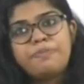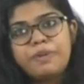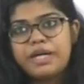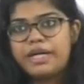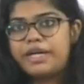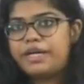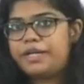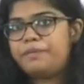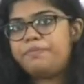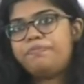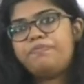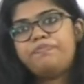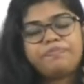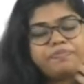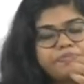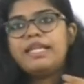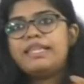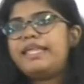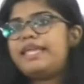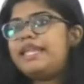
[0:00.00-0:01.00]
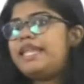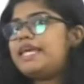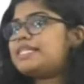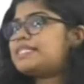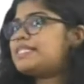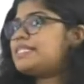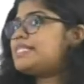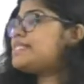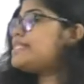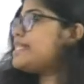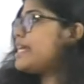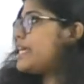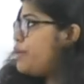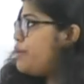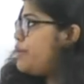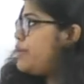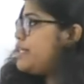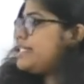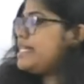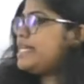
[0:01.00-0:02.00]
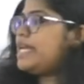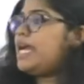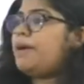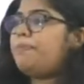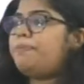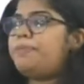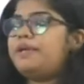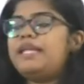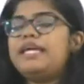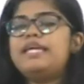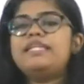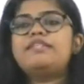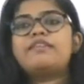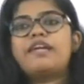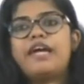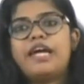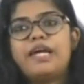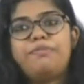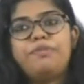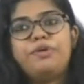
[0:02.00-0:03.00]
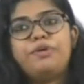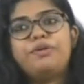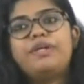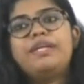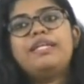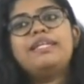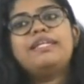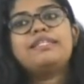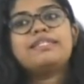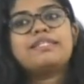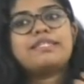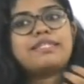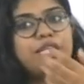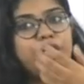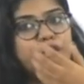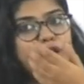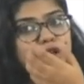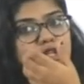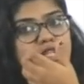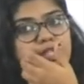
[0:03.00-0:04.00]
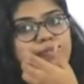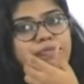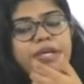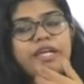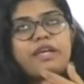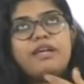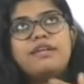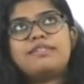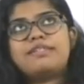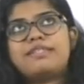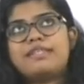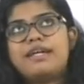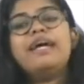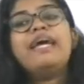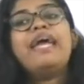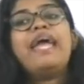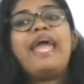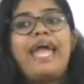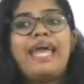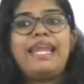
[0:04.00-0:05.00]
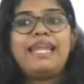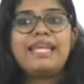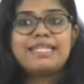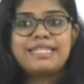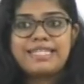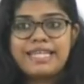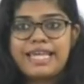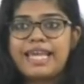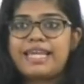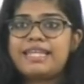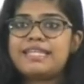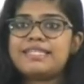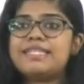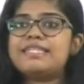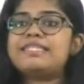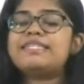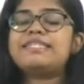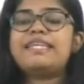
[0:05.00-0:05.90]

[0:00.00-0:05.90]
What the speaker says: bird. The next is Security Appellate Tribunal. It is in news because NSE is